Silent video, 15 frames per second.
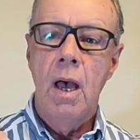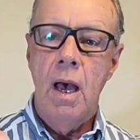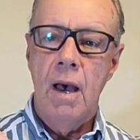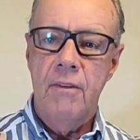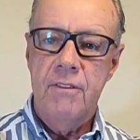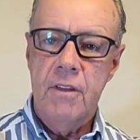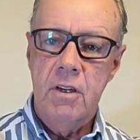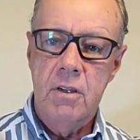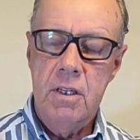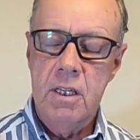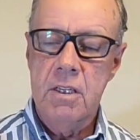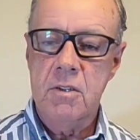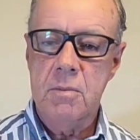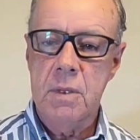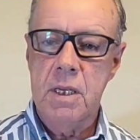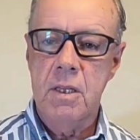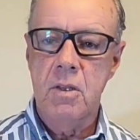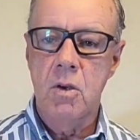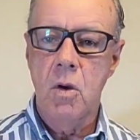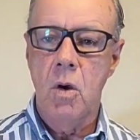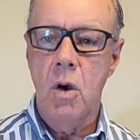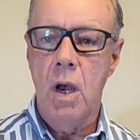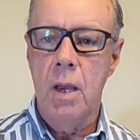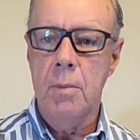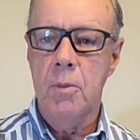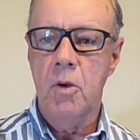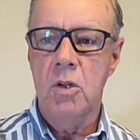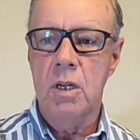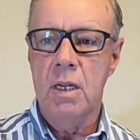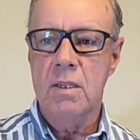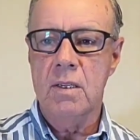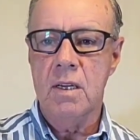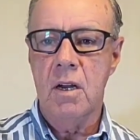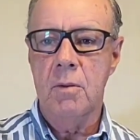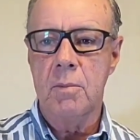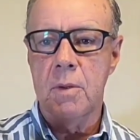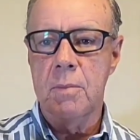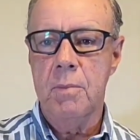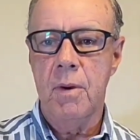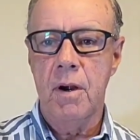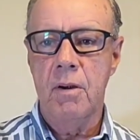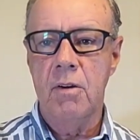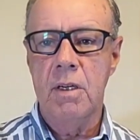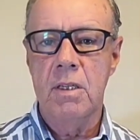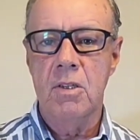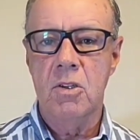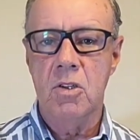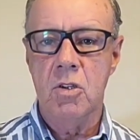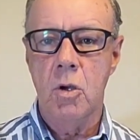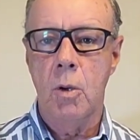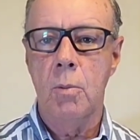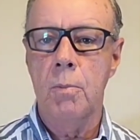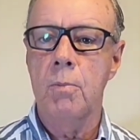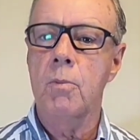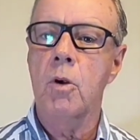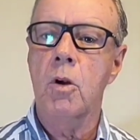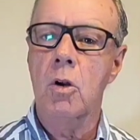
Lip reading: After this video, I'm gonna start preparing some